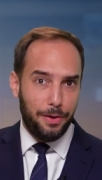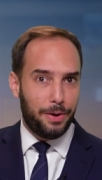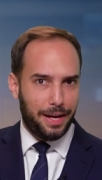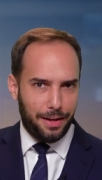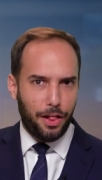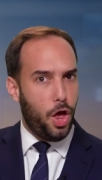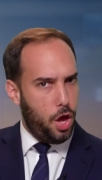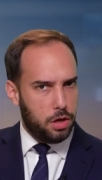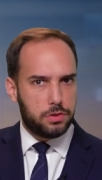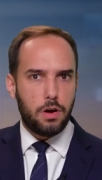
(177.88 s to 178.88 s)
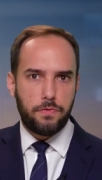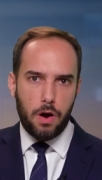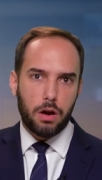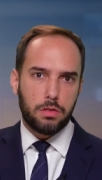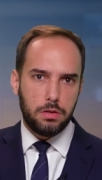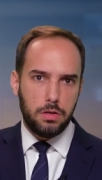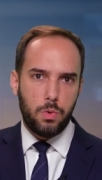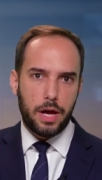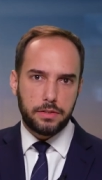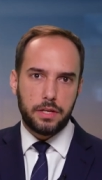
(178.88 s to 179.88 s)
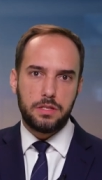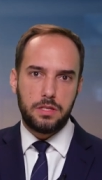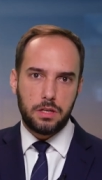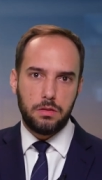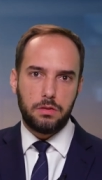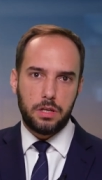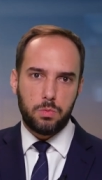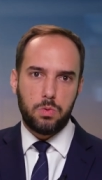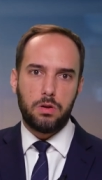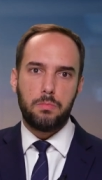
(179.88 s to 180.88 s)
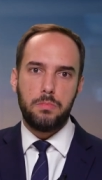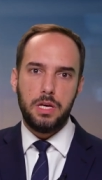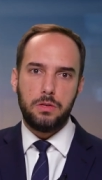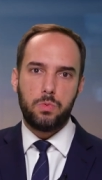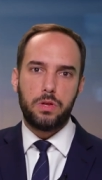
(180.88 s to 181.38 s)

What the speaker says: Well, so far, the US has signaled it will meet